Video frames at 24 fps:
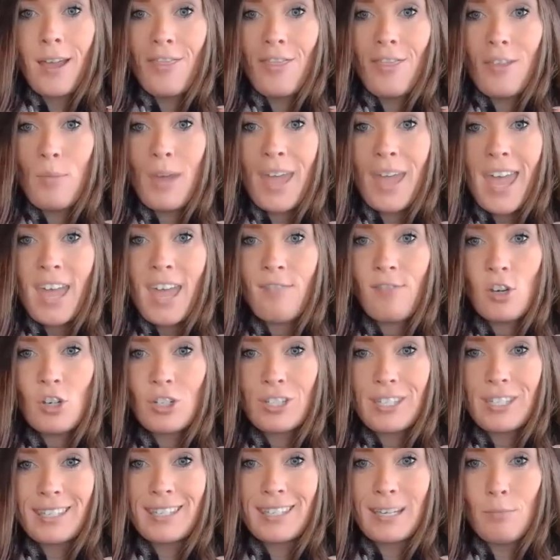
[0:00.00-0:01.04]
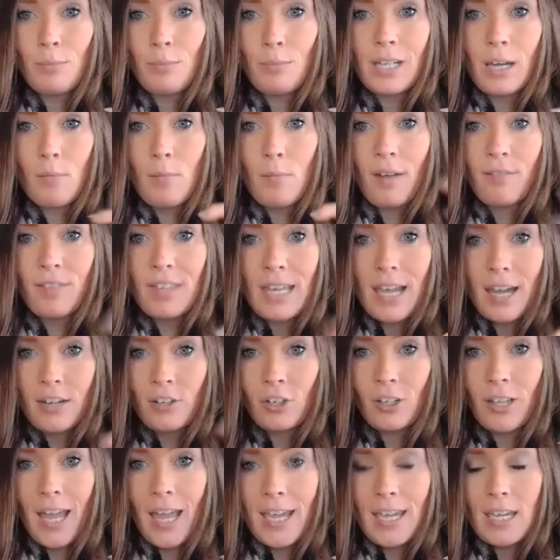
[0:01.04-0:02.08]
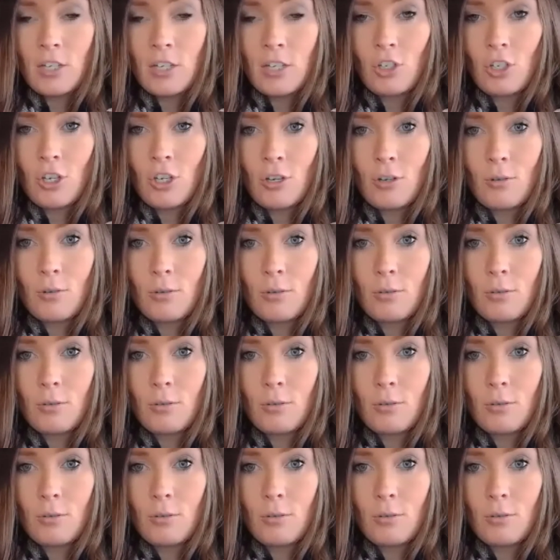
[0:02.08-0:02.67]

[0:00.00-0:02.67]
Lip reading: The behavior is a symptom of the underlying issue.